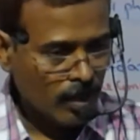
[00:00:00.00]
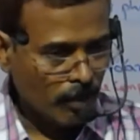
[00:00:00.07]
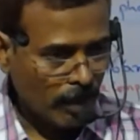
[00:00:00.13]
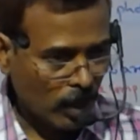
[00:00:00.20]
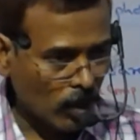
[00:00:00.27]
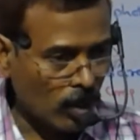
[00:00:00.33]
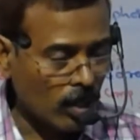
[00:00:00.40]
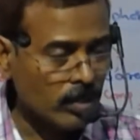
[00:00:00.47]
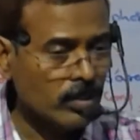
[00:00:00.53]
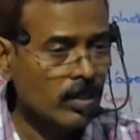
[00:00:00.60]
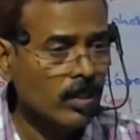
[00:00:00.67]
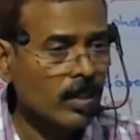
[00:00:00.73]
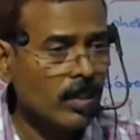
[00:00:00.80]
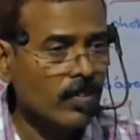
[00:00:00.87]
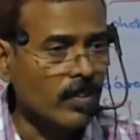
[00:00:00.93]
Because
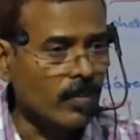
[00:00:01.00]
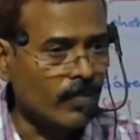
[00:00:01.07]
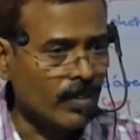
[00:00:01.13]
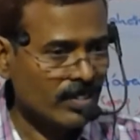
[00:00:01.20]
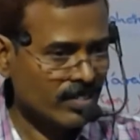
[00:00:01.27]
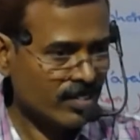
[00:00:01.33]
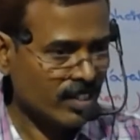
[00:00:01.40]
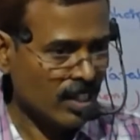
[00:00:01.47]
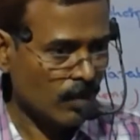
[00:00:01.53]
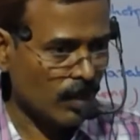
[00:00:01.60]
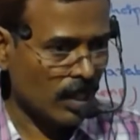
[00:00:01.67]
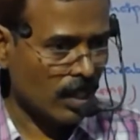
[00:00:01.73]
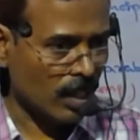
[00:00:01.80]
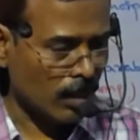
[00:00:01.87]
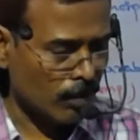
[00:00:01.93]
the first
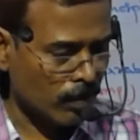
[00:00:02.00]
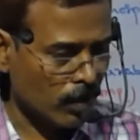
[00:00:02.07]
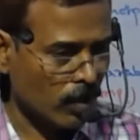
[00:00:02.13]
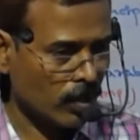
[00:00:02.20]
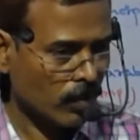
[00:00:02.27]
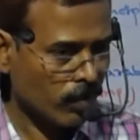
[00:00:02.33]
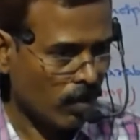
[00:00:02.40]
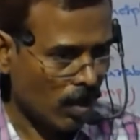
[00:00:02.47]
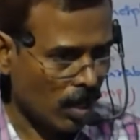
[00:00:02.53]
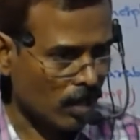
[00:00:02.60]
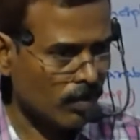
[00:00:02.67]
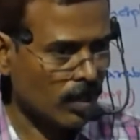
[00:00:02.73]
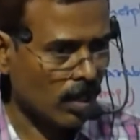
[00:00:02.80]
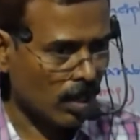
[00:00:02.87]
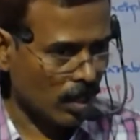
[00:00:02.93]
stable compound
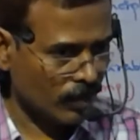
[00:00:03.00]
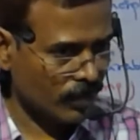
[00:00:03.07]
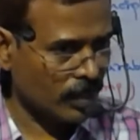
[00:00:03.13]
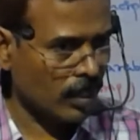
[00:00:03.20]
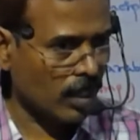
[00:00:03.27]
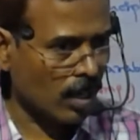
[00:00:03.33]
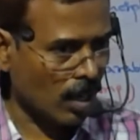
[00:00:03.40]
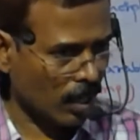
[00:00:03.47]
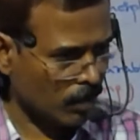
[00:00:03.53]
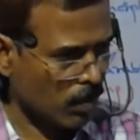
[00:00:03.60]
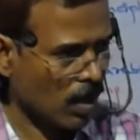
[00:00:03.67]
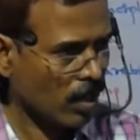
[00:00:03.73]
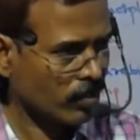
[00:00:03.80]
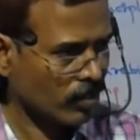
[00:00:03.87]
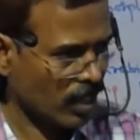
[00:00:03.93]
formed after
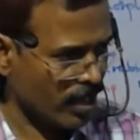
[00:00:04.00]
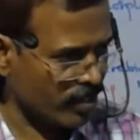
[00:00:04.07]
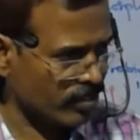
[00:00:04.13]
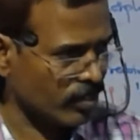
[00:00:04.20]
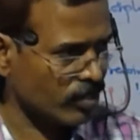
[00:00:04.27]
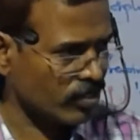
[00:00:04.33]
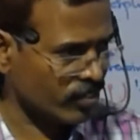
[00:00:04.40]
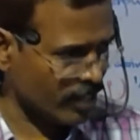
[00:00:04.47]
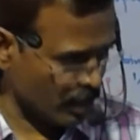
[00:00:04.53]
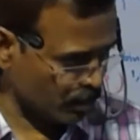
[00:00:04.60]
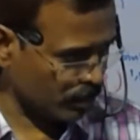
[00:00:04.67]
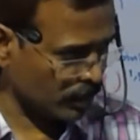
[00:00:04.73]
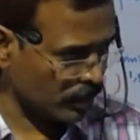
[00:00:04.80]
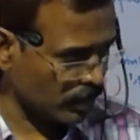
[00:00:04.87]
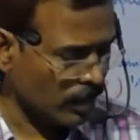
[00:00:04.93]
carboxylation
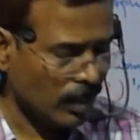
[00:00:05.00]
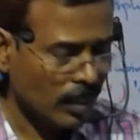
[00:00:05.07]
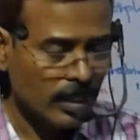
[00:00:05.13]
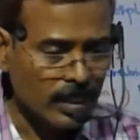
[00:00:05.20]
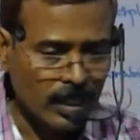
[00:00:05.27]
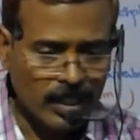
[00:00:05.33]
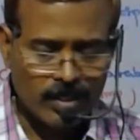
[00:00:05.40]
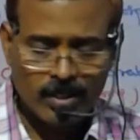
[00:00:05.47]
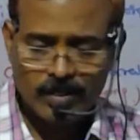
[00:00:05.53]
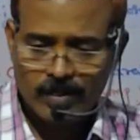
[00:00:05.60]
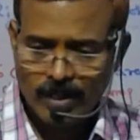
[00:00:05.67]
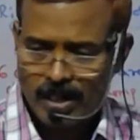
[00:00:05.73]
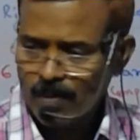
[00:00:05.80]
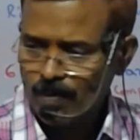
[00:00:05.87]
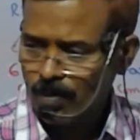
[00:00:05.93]
step is
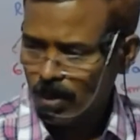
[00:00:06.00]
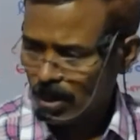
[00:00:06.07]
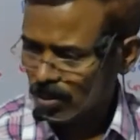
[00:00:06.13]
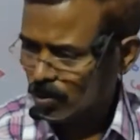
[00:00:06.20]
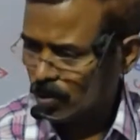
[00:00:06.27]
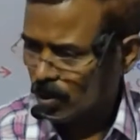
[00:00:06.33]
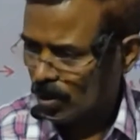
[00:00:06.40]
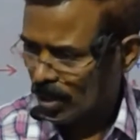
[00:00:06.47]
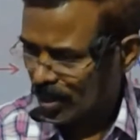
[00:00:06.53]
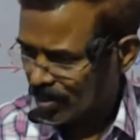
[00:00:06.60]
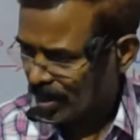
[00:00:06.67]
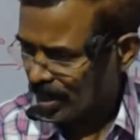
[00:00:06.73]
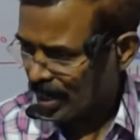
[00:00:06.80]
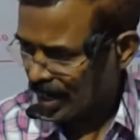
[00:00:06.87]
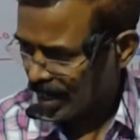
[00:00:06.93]

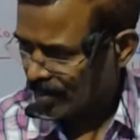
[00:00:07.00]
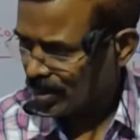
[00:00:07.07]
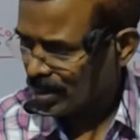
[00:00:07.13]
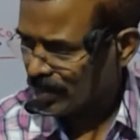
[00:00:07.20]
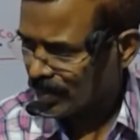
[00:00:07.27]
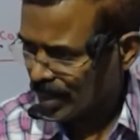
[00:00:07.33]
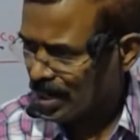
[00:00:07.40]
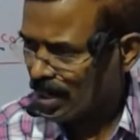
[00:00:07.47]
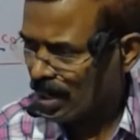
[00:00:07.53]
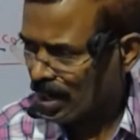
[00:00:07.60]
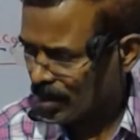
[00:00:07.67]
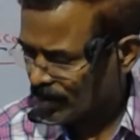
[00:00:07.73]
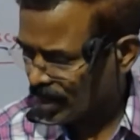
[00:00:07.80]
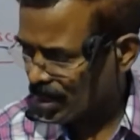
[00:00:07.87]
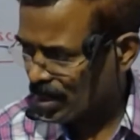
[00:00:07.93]
3-phosphoglyceric acid,
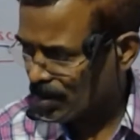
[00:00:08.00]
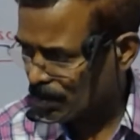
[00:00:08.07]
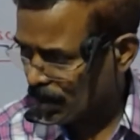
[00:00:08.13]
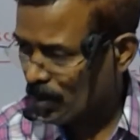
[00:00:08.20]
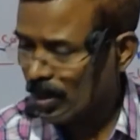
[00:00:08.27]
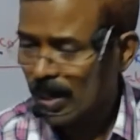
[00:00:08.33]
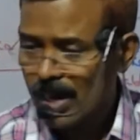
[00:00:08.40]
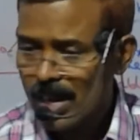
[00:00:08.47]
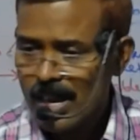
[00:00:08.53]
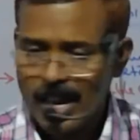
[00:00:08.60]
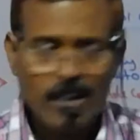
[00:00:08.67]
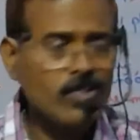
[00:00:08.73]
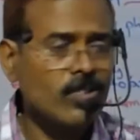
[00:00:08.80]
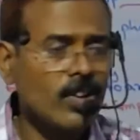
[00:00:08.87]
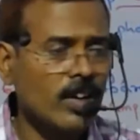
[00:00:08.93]
3-carbon compound,
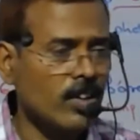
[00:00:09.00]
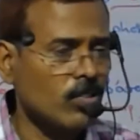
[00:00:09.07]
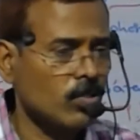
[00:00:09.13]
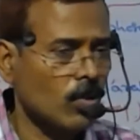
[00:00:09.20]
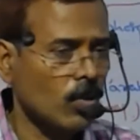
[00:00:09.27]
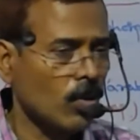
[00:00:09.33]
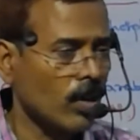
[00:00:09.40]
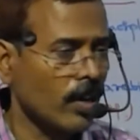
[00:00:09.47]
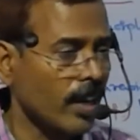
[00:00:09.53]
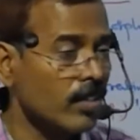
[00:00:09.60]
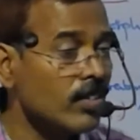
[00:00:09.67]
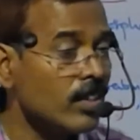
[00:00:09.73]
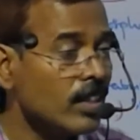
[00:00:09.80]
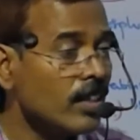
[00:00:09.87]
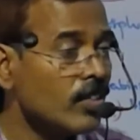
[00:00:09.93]
hence it is called
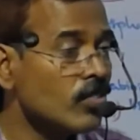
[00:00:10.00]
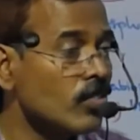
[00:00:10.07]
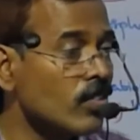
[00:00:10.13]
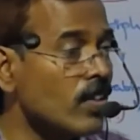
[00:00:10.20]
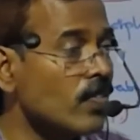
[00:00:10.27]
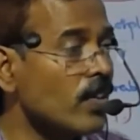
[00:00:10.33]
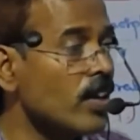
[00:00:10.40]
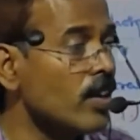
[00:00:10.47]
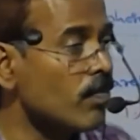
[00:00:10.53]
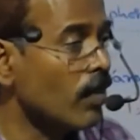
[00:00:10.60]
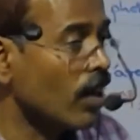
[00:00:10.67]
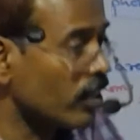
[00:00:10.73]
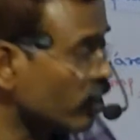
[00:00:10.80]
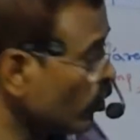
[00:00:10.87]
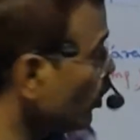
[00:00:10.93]
as C3
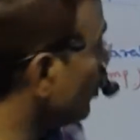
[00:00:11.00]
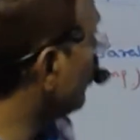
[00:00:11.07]
pathway.